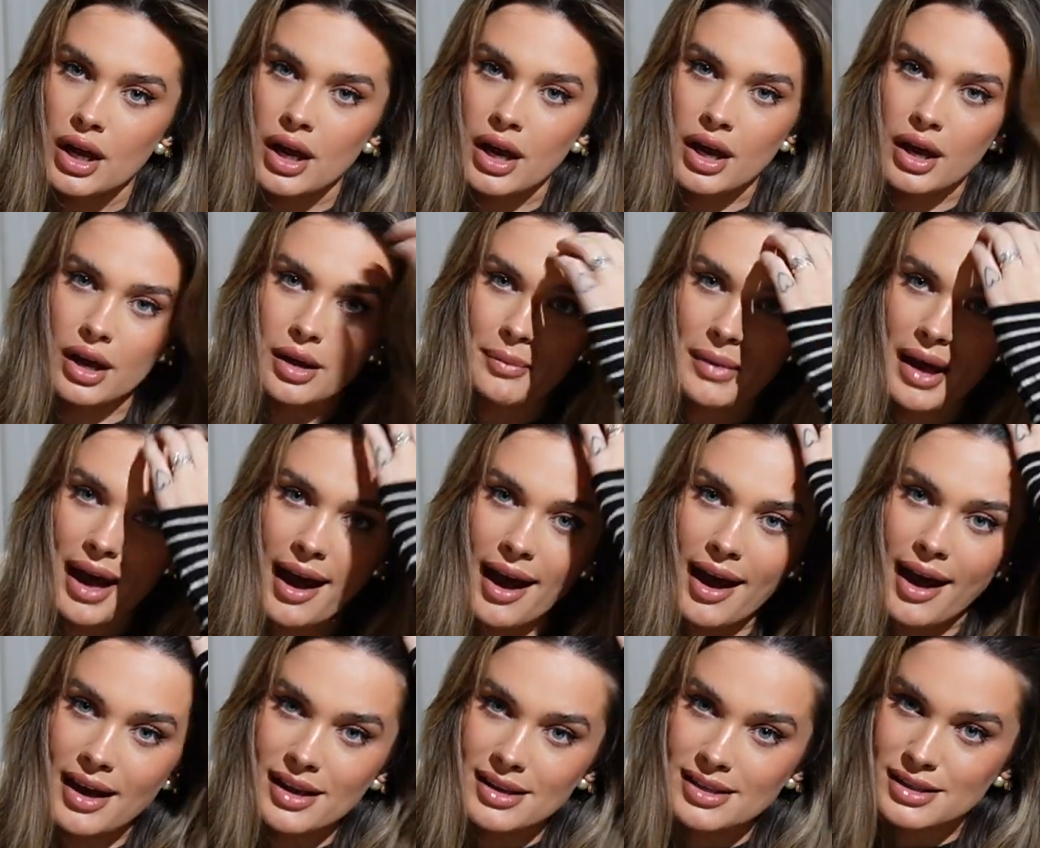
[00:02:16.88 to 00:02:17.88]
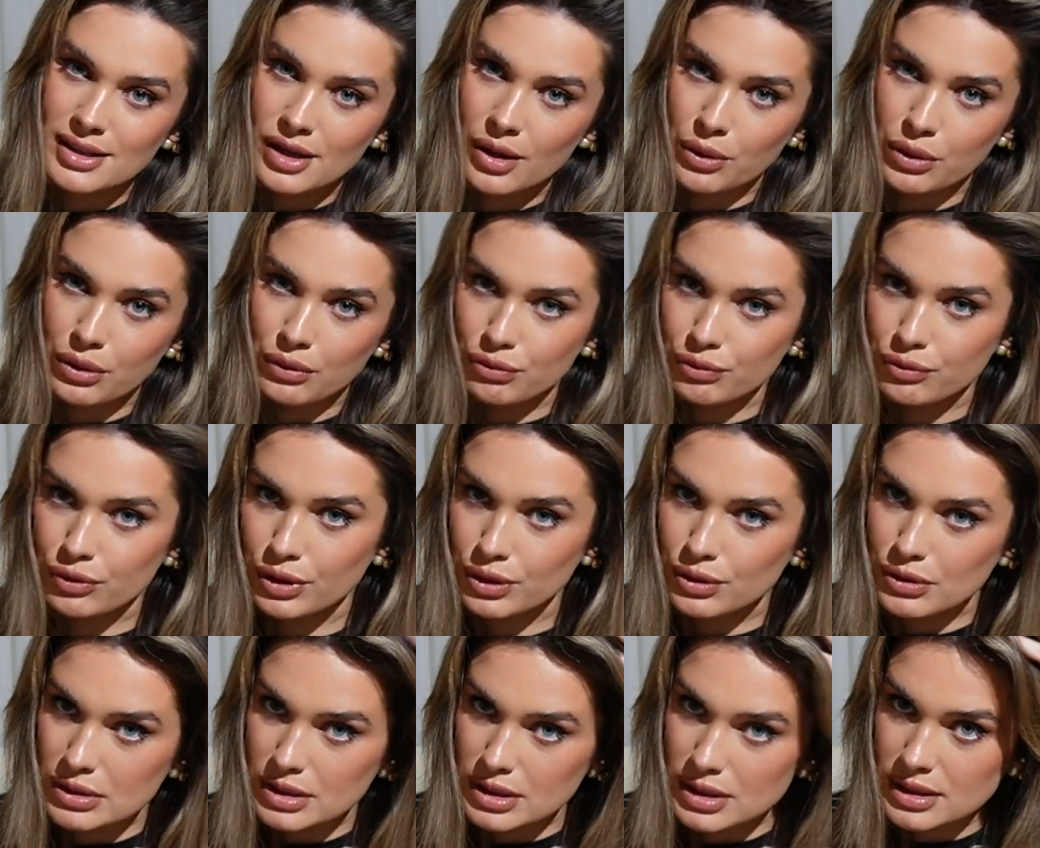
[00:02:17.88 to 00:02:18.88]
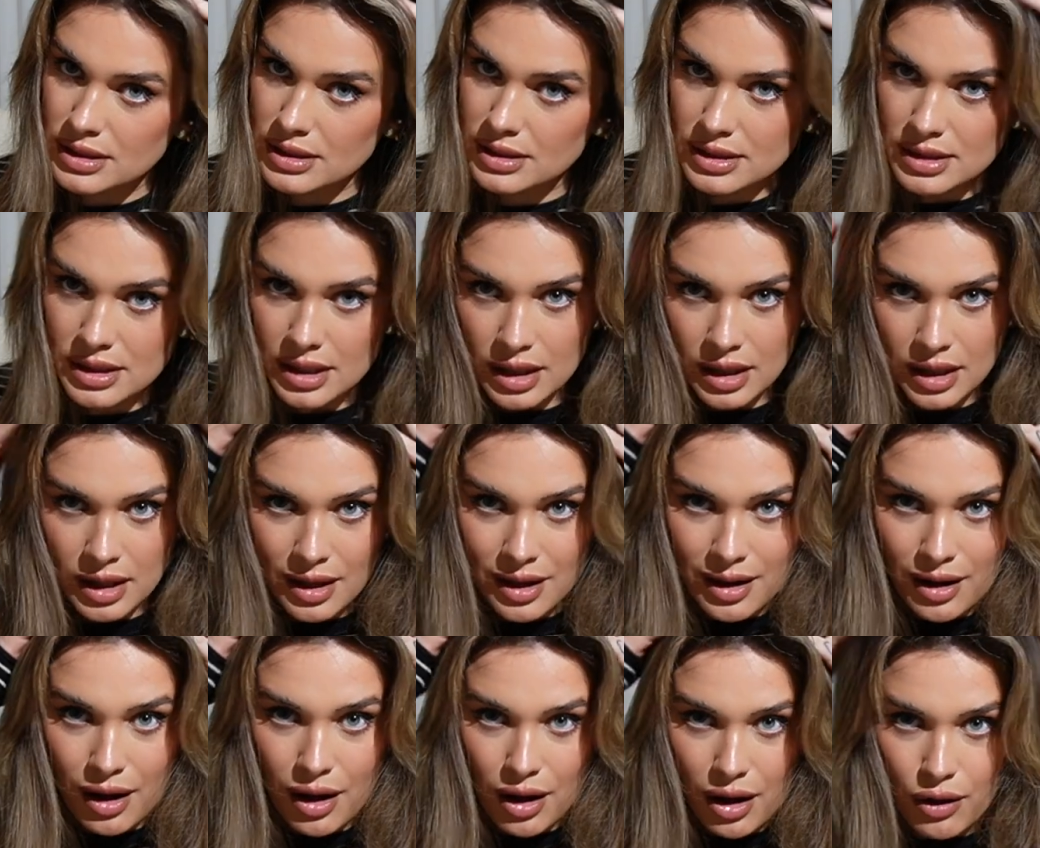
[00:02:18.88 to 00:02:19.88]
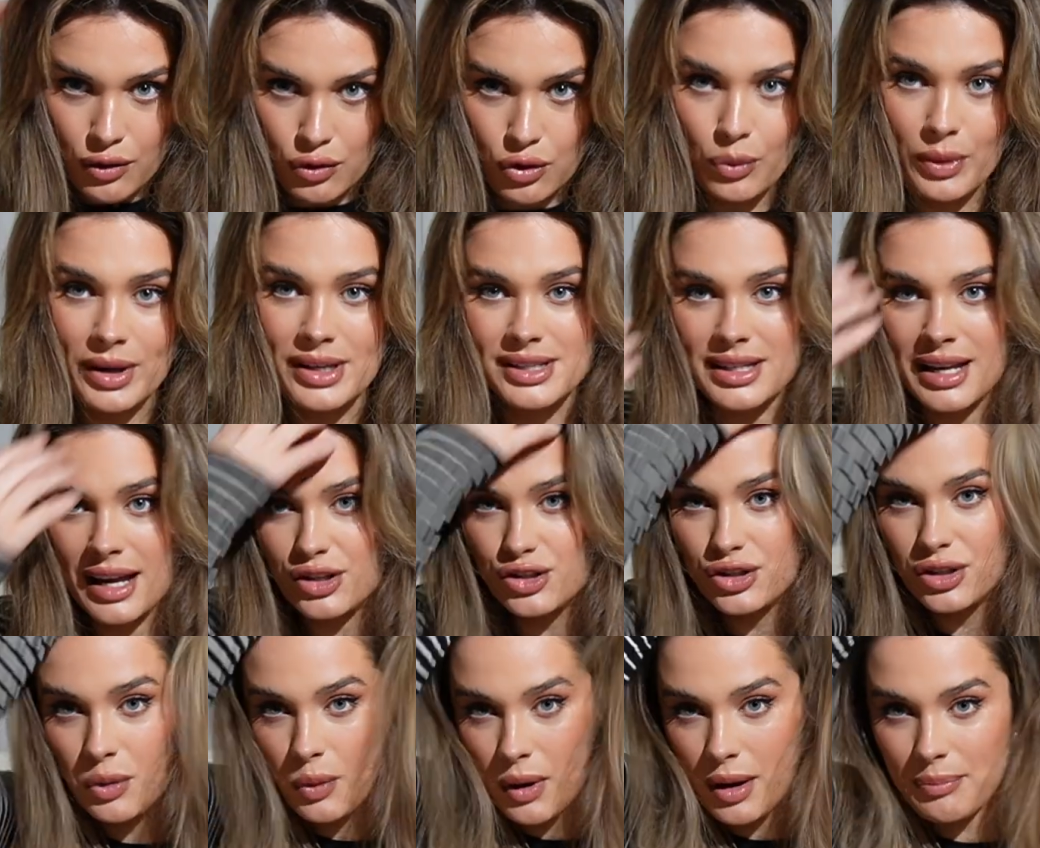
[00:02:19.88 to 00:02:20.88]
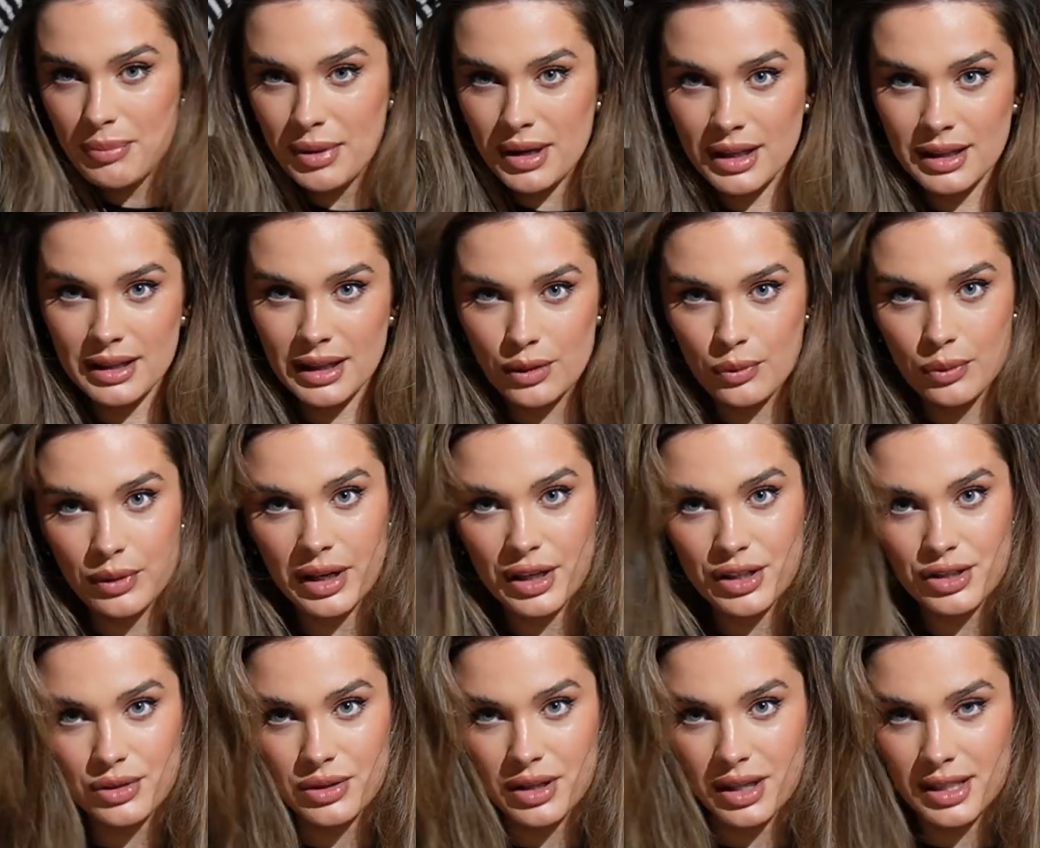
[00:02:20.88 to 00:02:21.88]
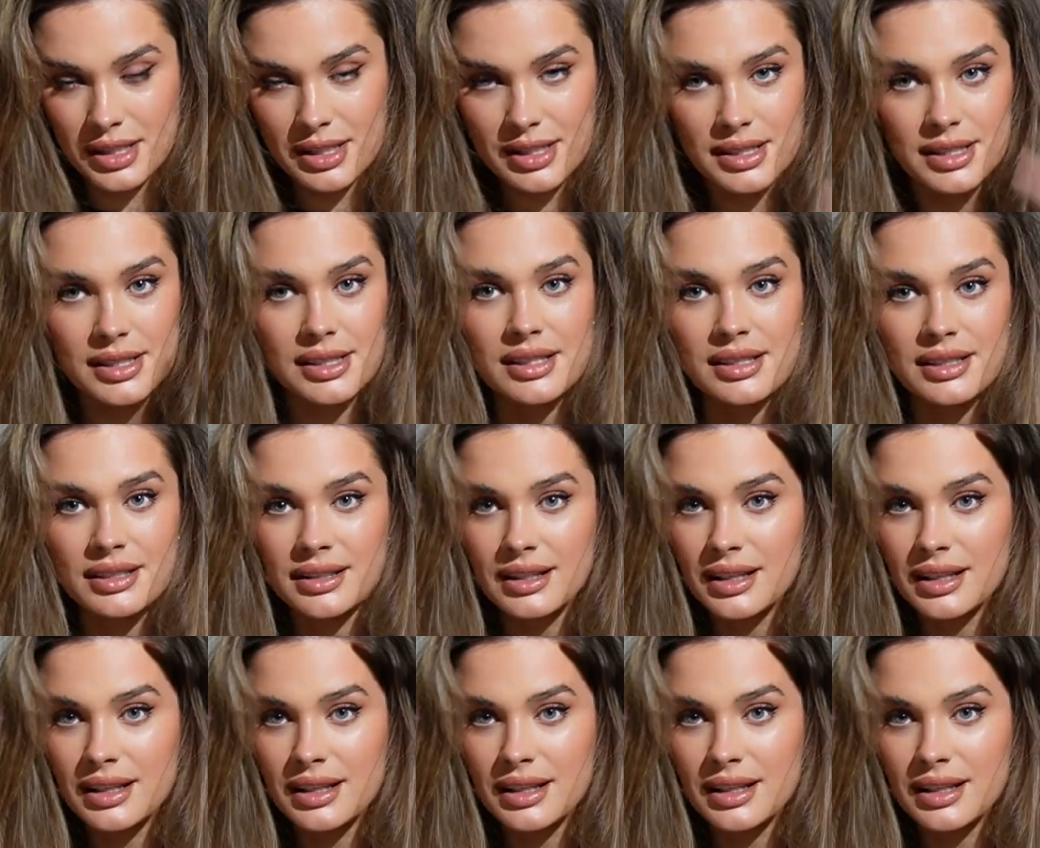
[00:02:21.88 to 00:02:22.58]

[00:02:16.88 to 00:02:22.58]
hair, so the roots are always naturally quite big. Like when I do this,